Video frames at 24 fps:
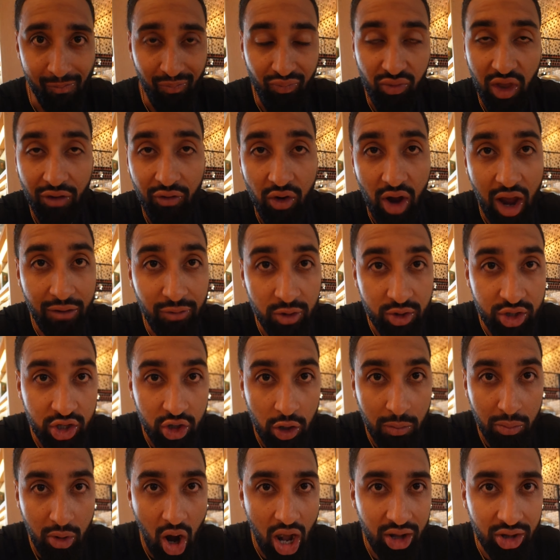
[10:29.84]
If you're ever
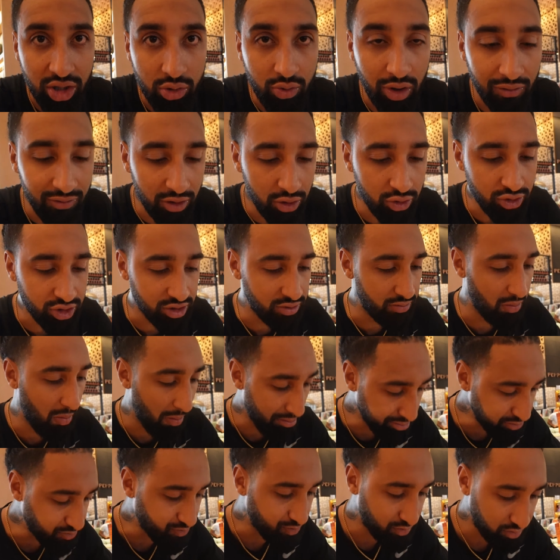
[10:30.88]
near a broccoli revolution,
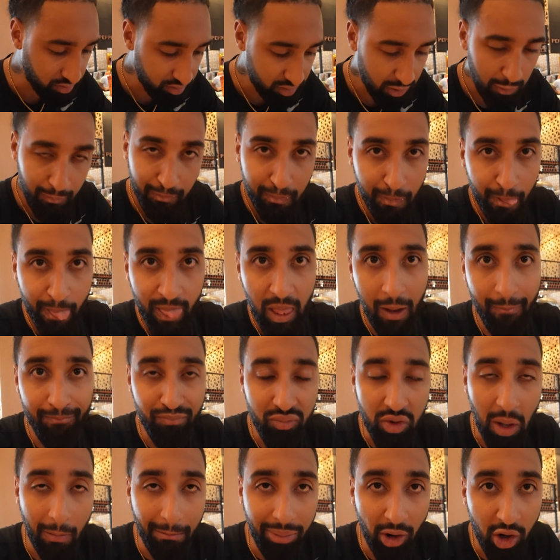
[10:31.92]

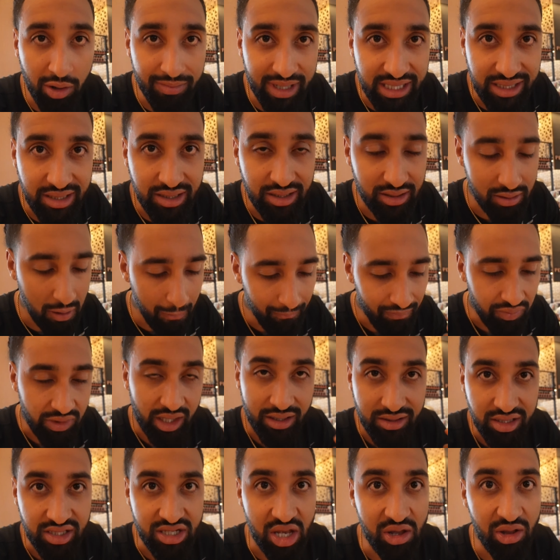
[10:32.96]
a Burmese
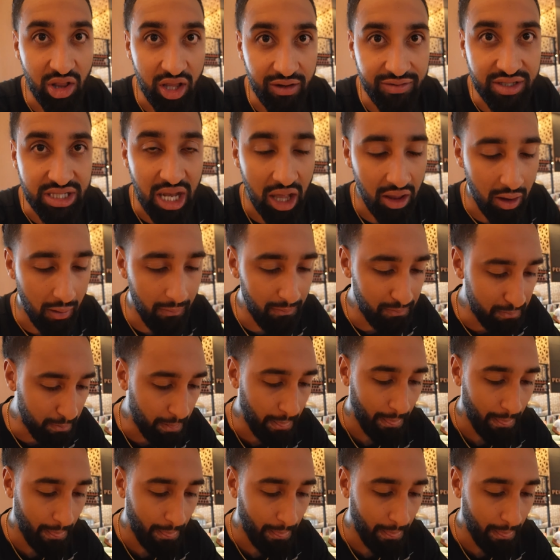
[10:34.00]
tea leaf salad.